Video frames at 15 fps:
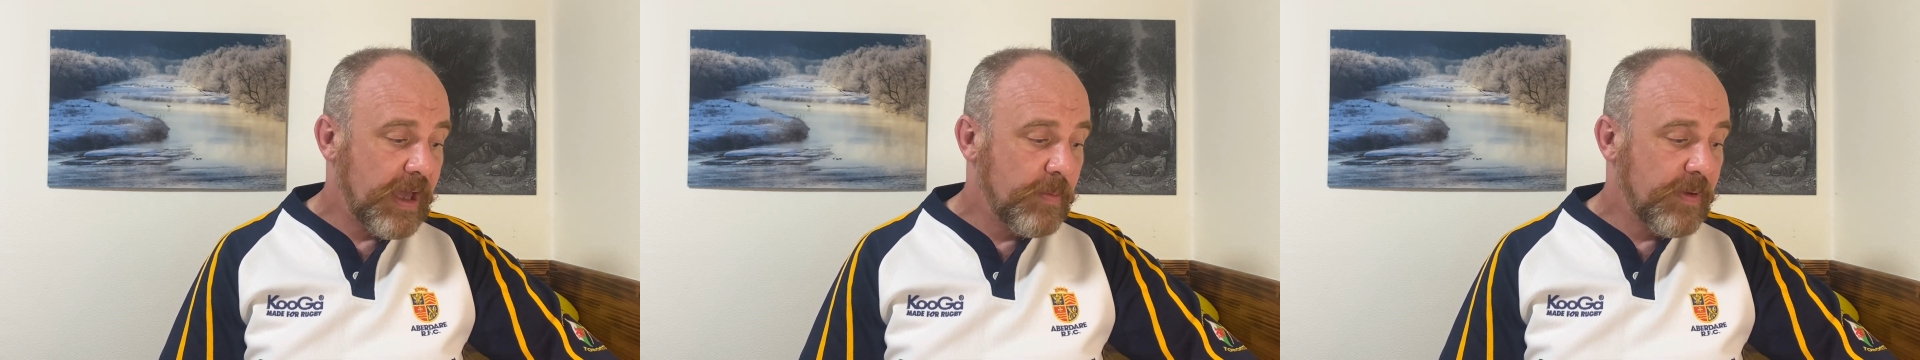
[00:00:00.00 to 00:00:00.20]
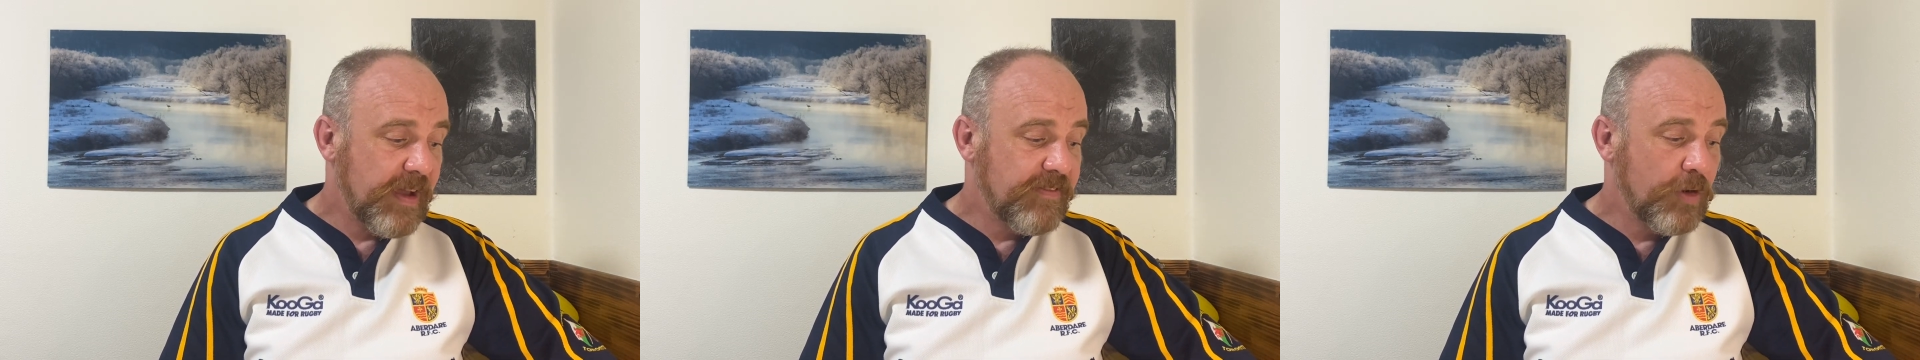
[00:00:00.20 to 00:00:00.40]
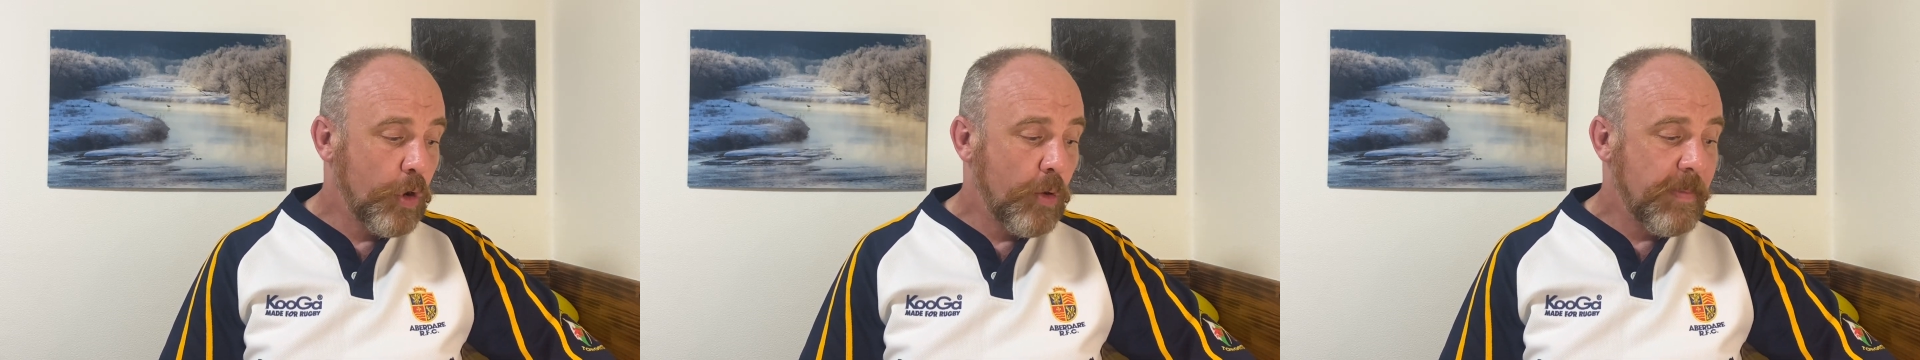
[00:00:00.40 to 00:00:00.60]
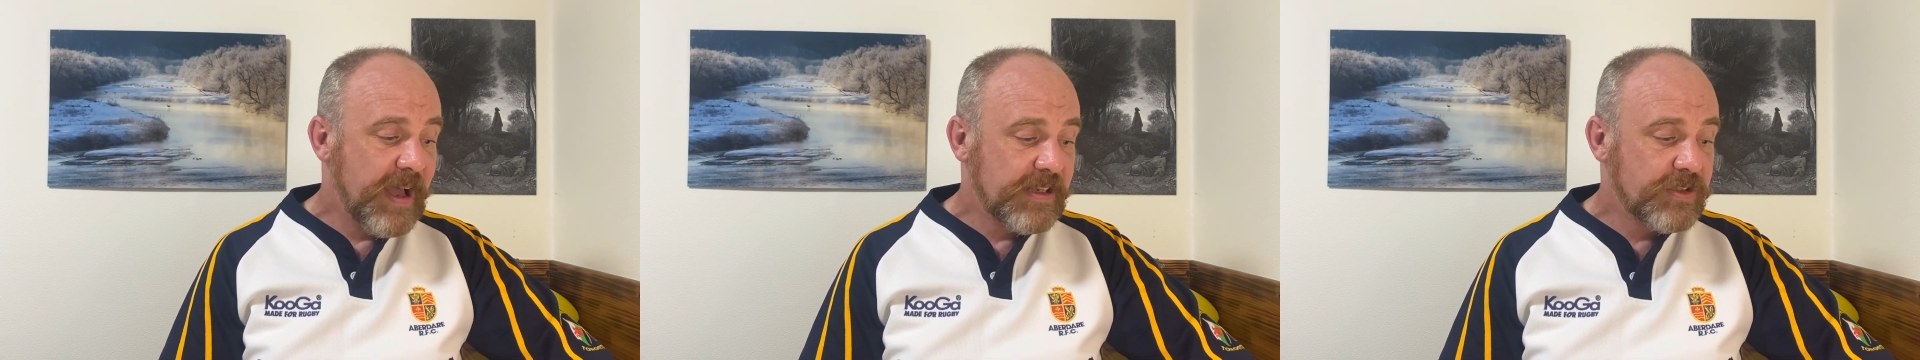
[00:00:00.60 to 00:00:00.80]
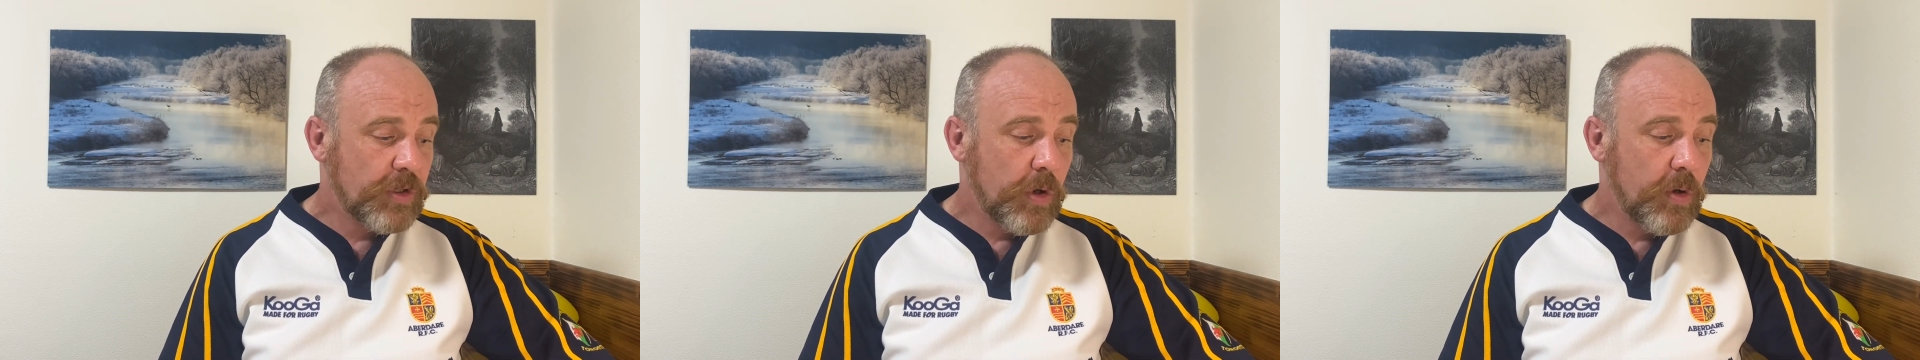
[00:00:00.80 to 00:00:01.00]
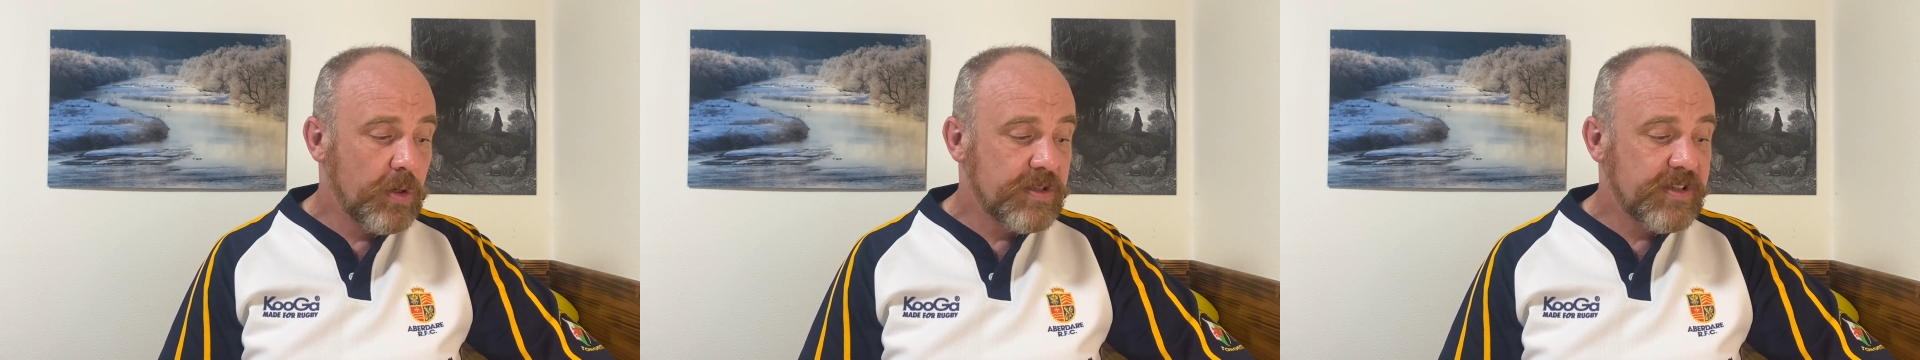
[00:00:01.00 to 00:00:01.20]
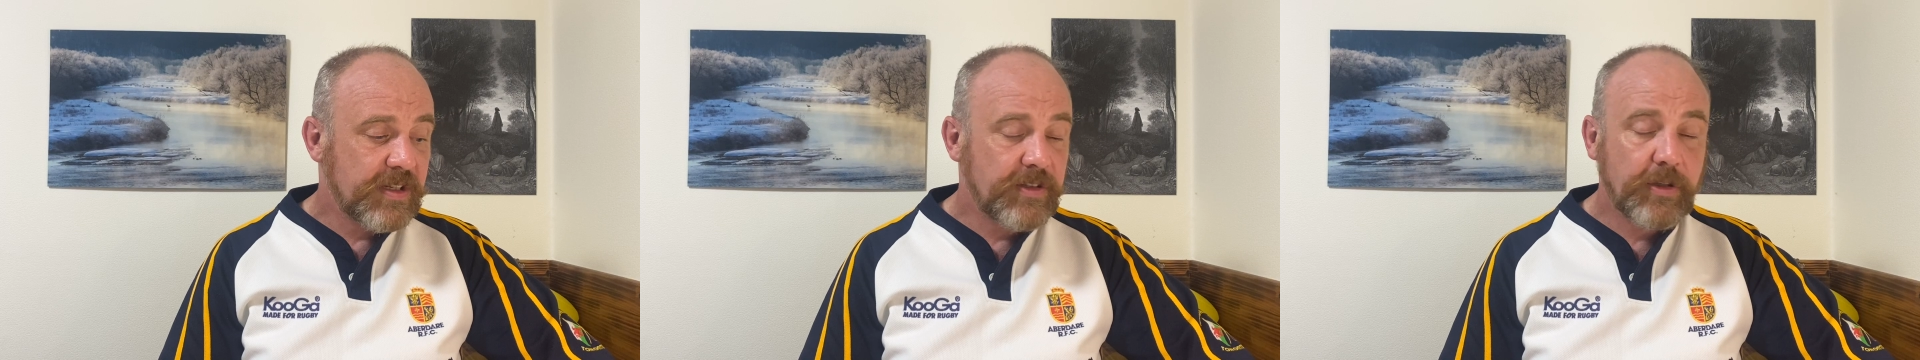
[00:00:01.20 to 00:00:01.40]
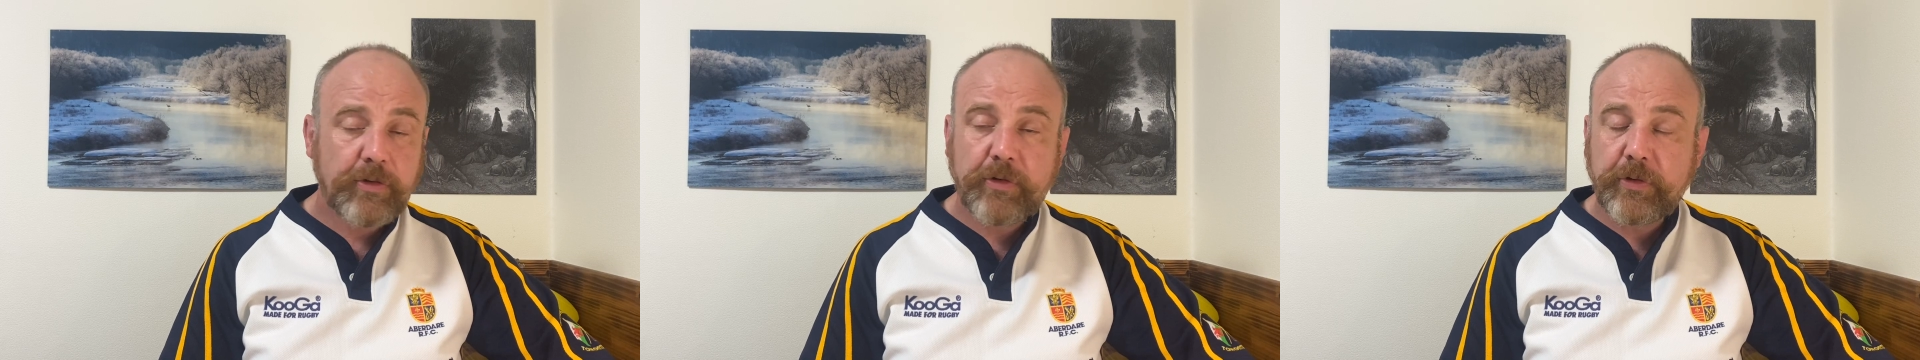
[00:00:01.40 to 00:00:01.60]
We have Lomax, Coles
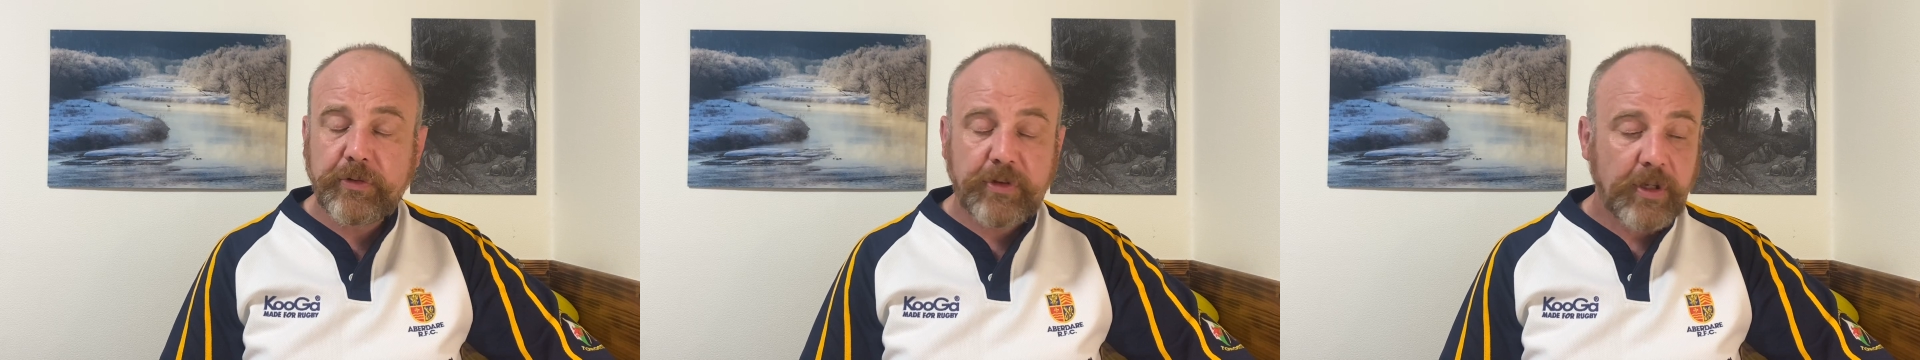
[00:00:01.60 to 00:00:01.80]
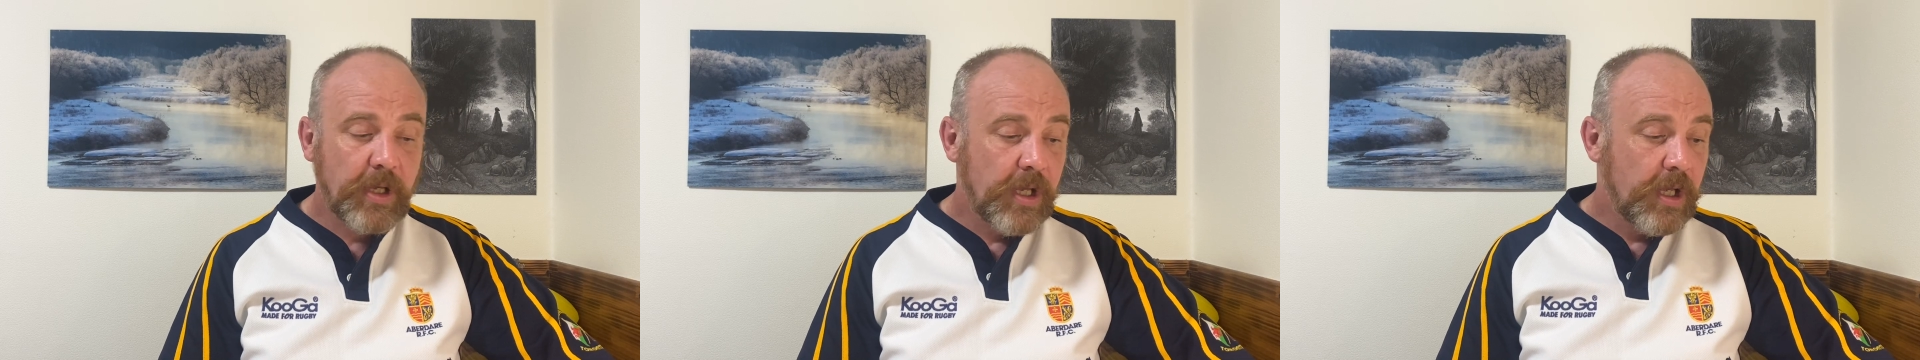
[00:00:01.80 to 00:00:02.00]
and De Groot